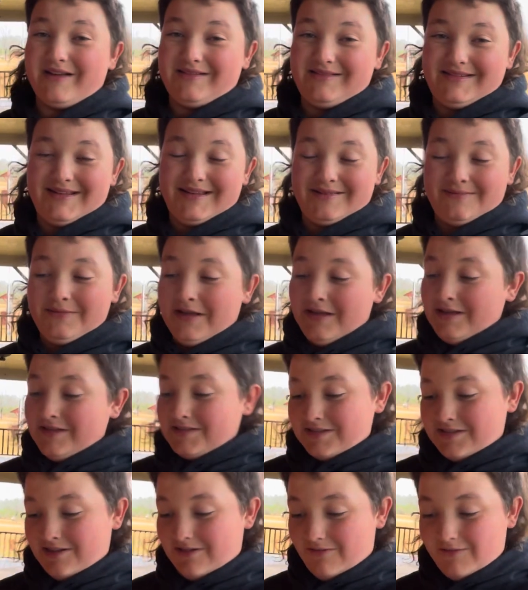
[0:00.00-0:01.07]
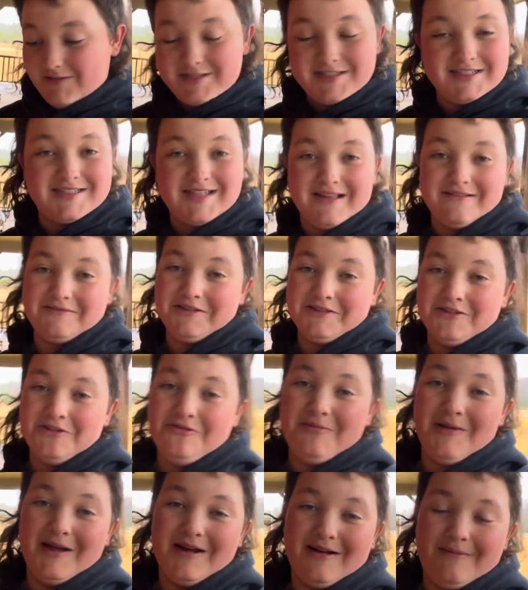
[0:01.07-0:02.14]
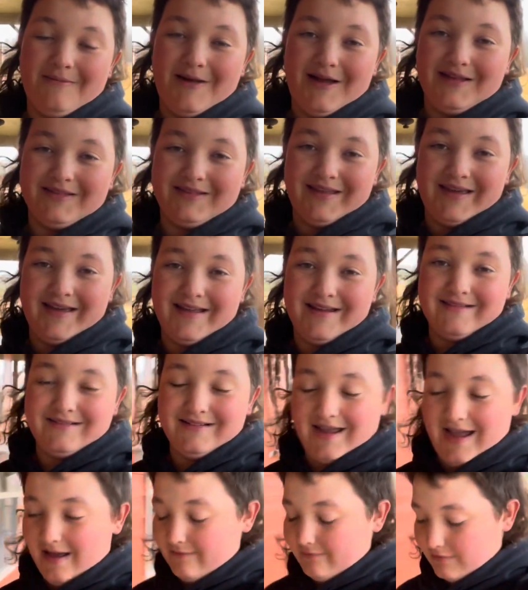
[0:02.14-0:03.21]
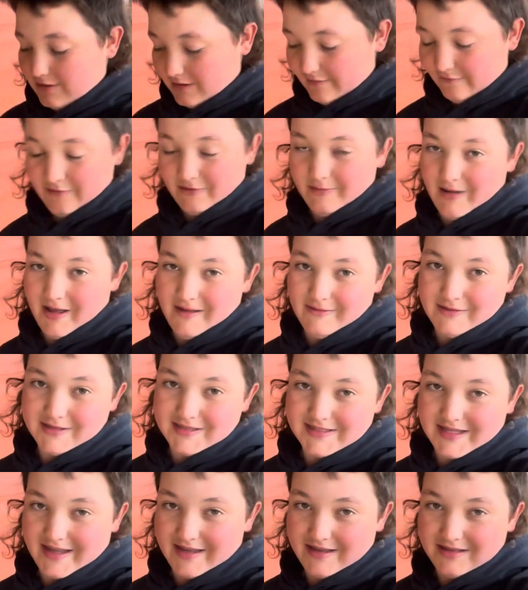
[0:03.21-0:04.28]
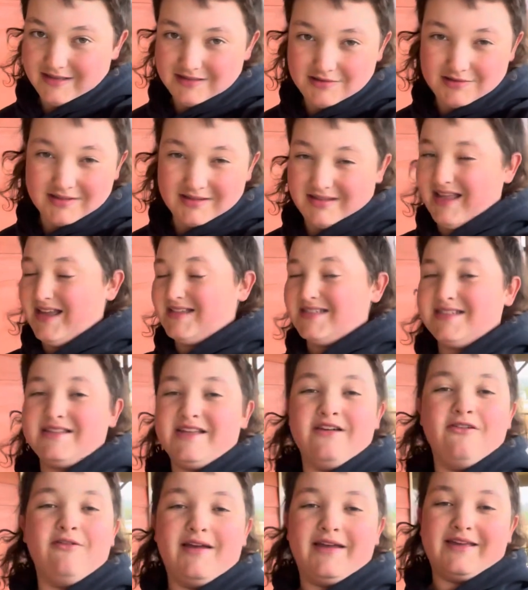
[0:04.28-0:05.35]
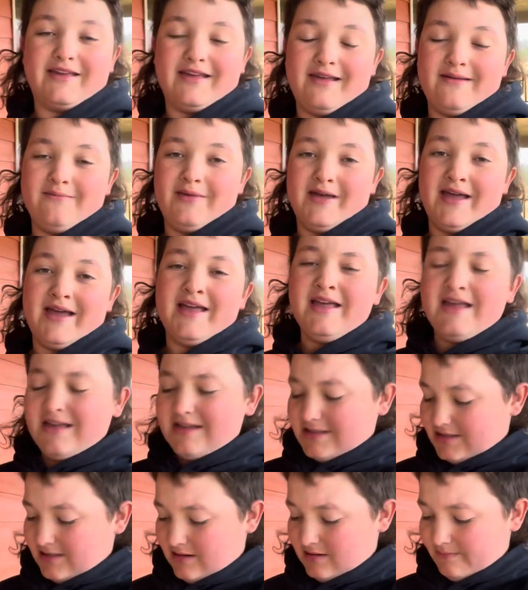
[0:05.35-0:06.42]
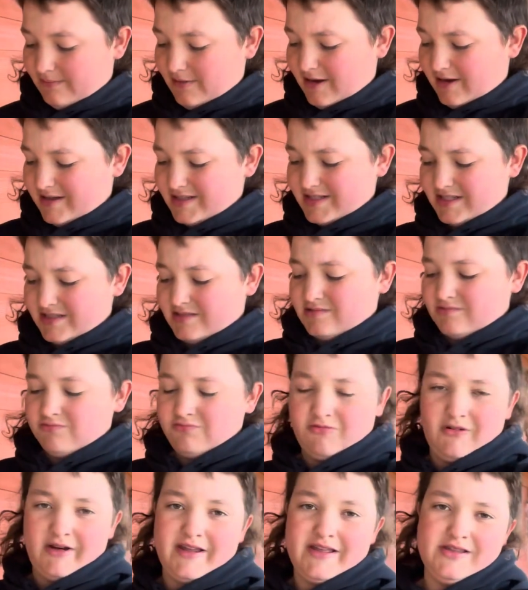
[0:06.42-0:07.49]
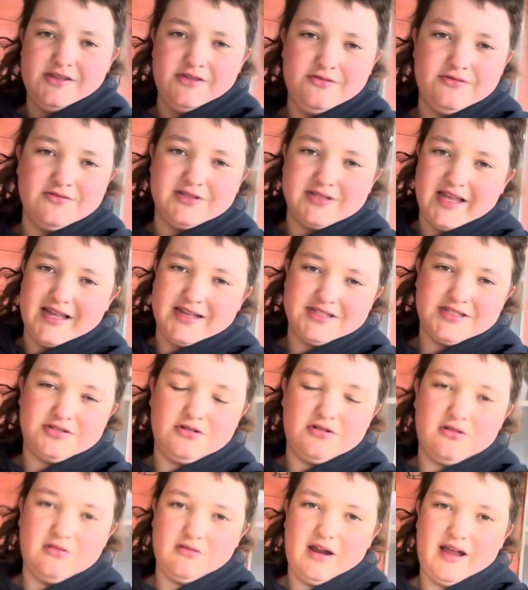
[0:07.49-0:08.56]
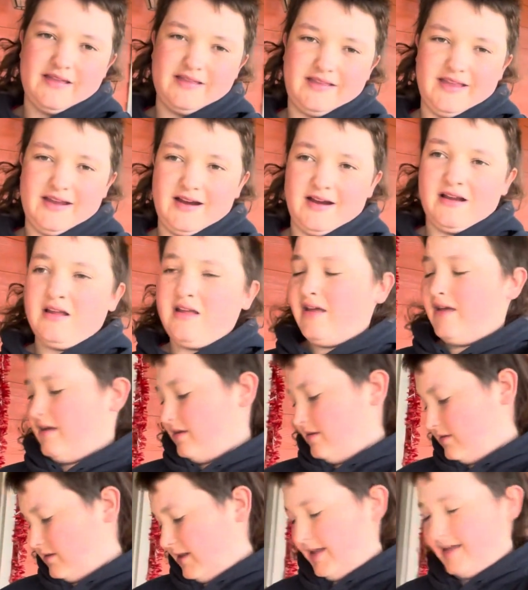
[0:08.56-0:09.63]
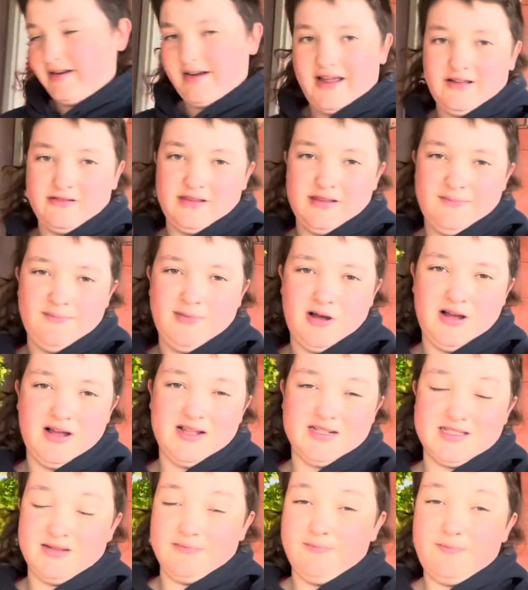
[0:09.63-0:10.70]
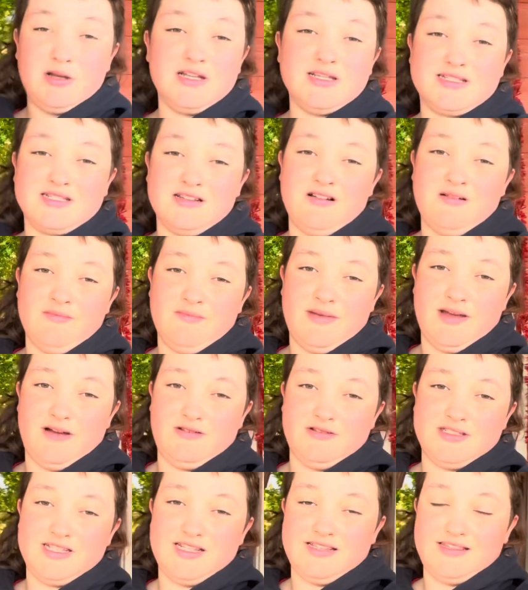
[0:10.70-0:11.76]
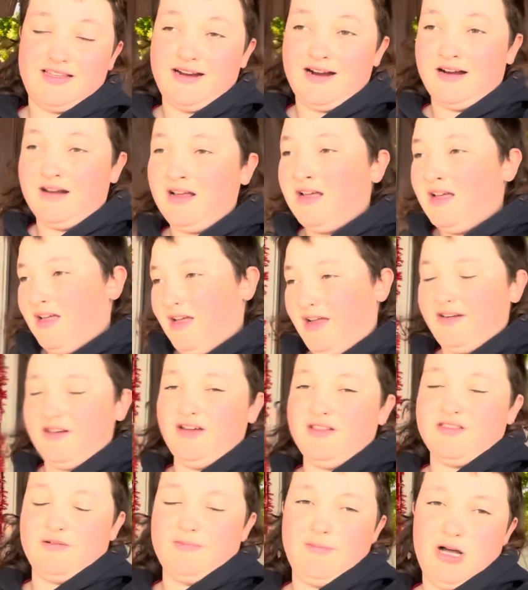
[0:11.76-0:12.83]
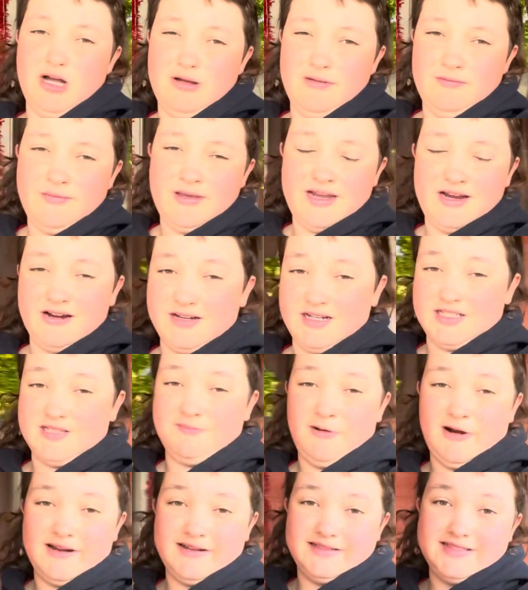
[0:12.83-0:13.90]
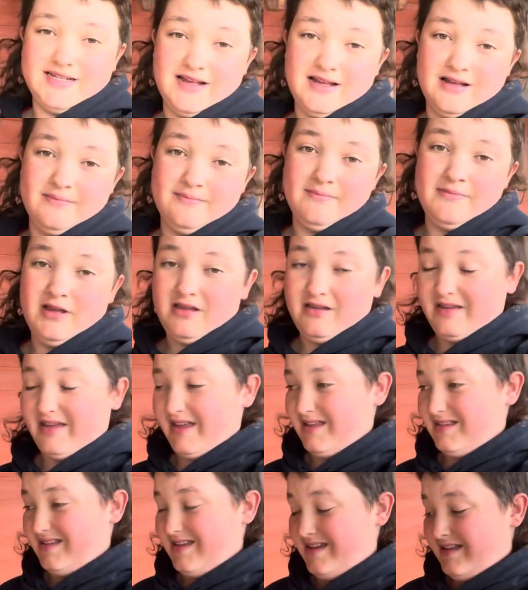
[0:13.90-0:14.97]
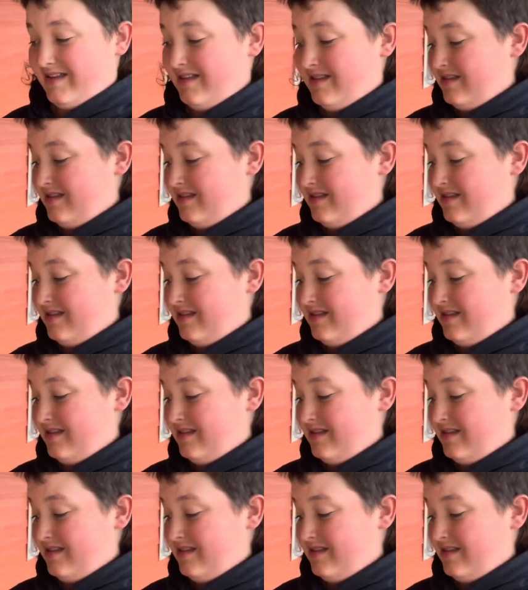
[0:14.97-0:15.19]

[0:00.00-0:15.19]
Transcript: on them. So we just have to do better about that. I've learned from my mistakes. They still ain't came back. So I'm probably just reuse that soil right there. Clean out them pots and put something else in there. Another mum here in the springtime. And yeah.